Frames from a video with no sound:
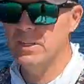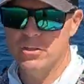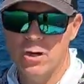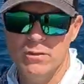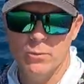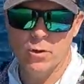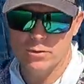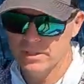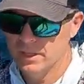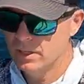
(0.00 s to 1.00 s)
fish
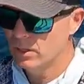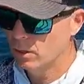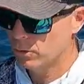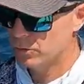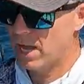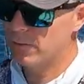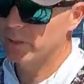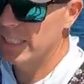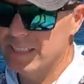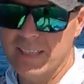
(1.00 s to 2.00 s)
overboard or try to
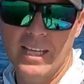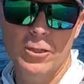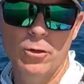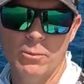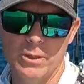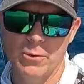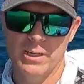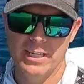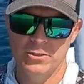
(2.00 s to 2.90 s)
release it like you normally would an